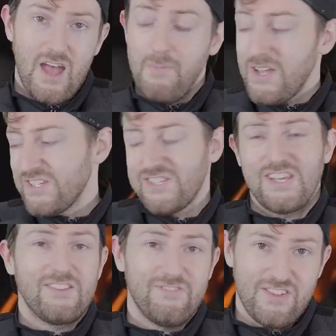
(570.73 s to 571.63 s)
I might just
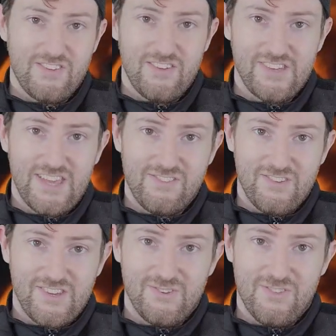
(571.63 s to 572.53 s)
take the vest off again so
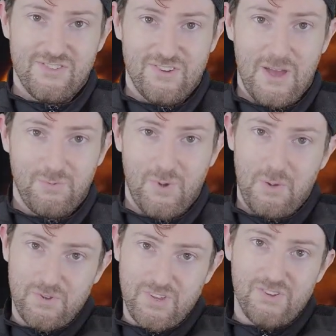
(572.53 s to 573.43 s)
I can do the straps
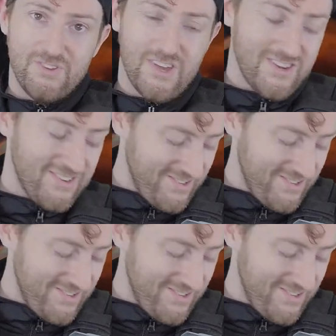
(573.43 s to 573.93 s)
properly. Hold on.